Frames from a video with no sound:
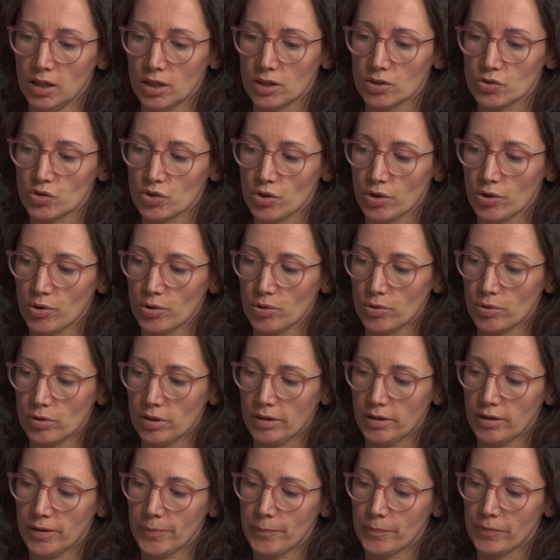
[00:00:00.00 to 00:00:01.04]
So
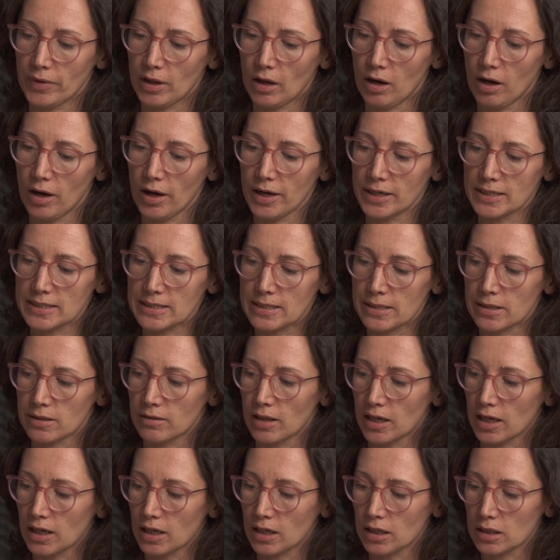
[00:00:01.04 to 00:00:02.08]
I
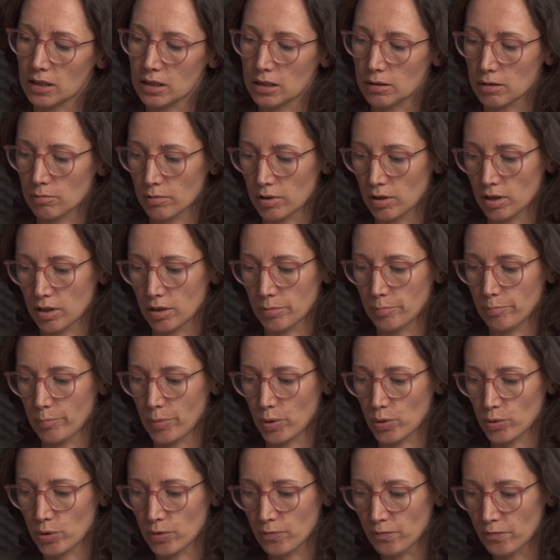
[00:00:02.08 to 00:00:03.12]
think
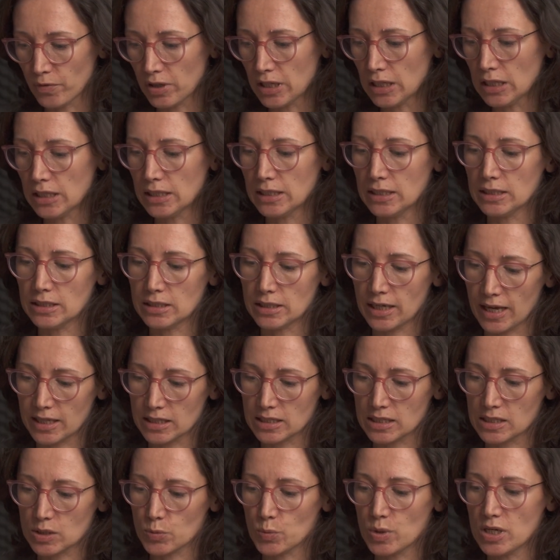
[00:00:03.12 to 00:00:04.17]
both Finland
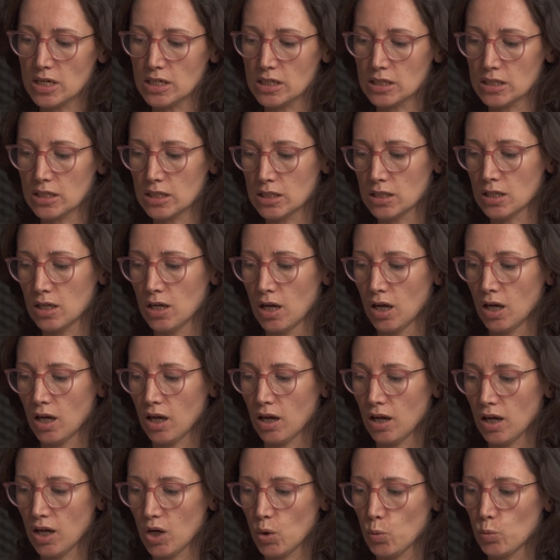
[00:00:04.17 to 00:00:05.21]
and Sweden
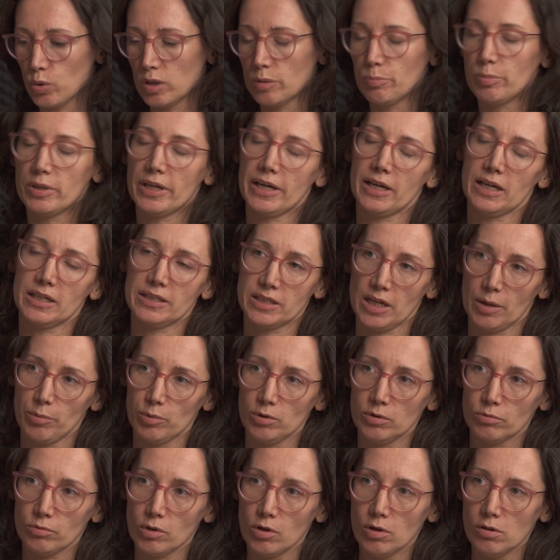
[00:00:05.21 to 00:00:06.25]
will play a
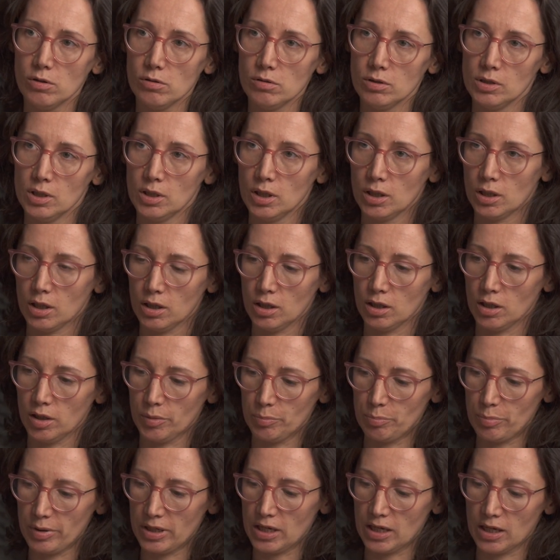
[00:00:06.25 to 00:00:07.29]
double role,
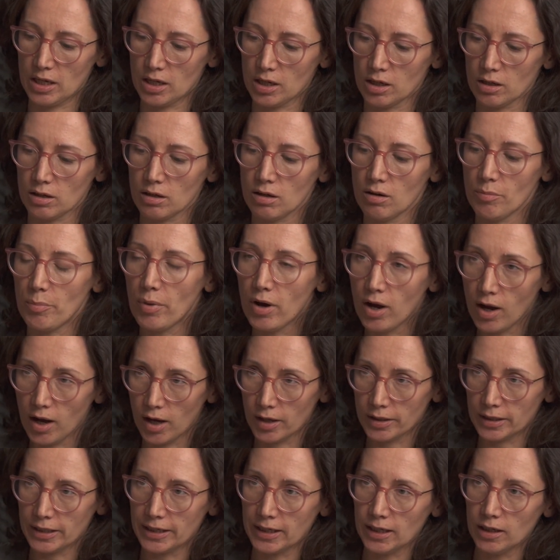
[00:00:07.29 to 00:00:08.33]
being
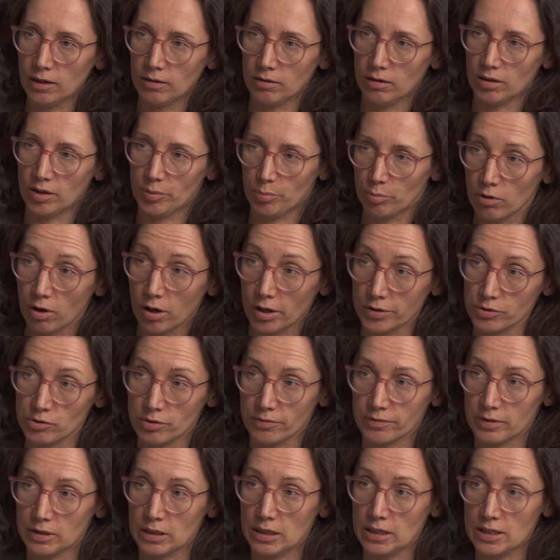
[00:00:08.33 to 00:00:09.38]
partly a part
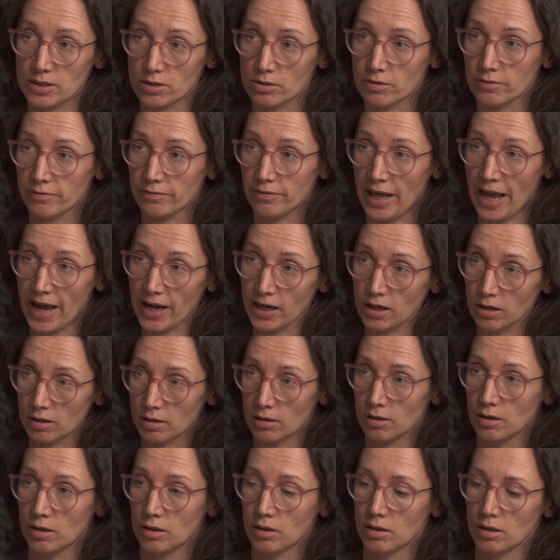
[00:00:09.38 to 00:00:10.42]
of the eastern flank,
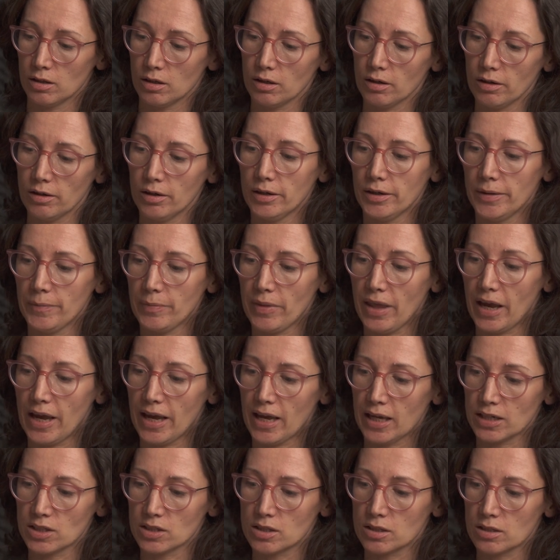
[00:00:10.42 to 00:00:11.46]

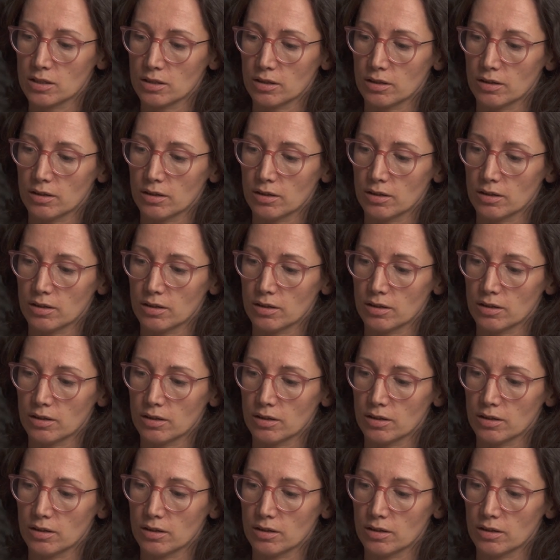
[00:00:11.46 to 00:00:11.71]
and